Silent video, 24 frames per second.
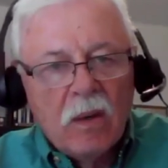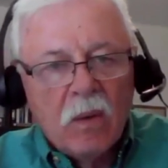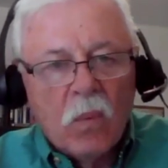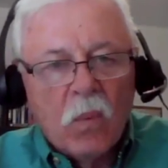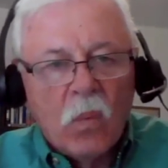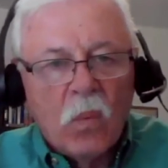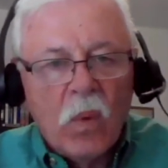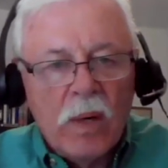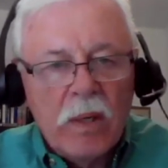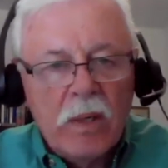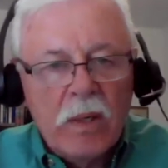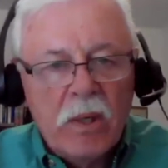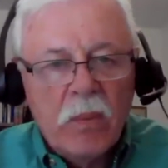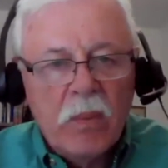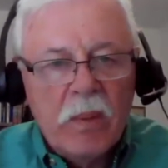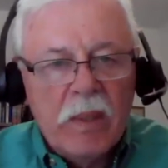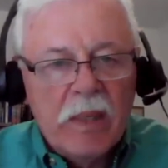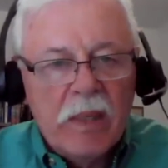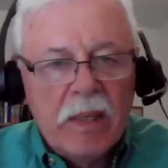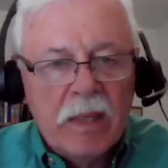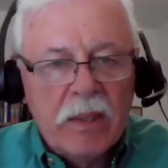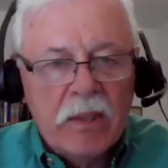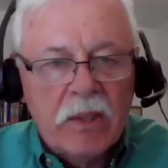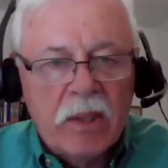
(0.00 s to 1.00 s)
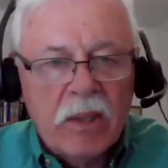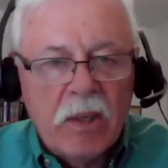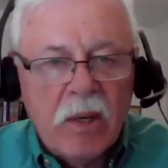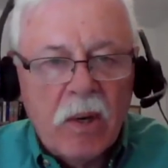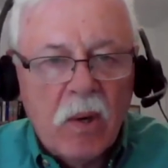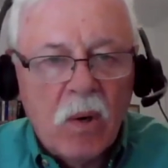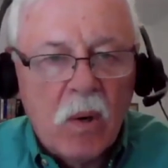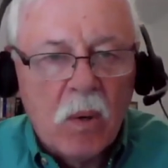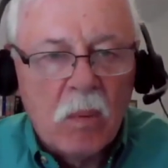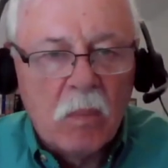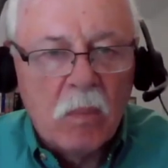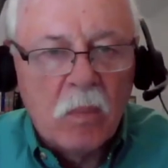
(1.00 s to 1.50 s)
when do we get to go
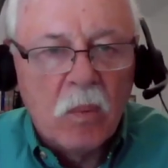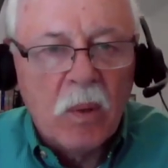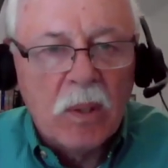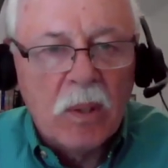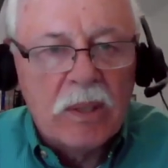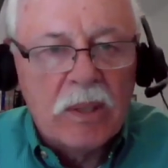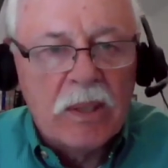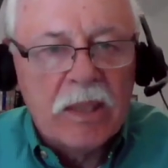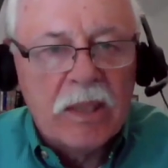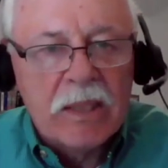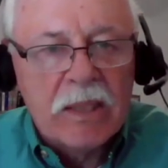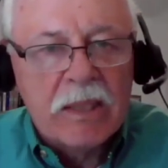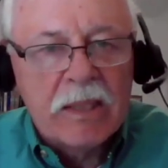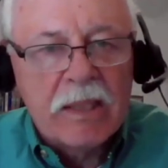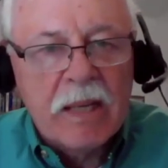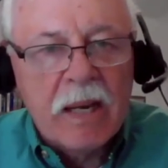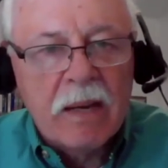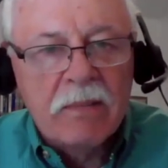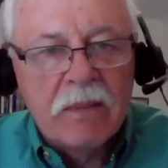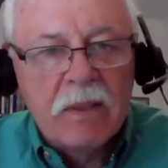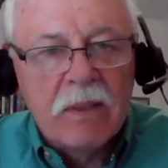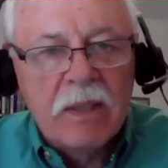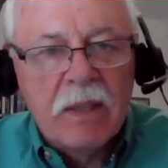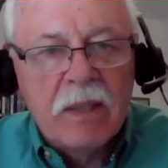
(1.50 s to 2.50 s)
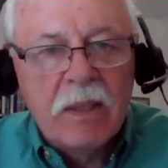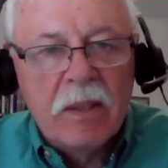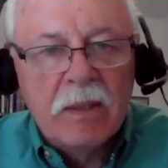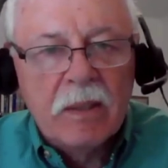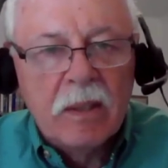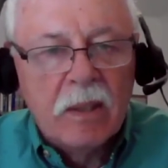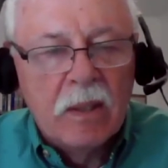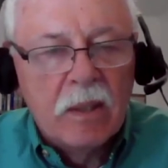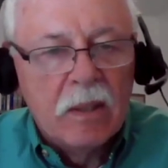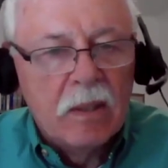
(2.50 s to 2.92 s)
home? What's the seventy?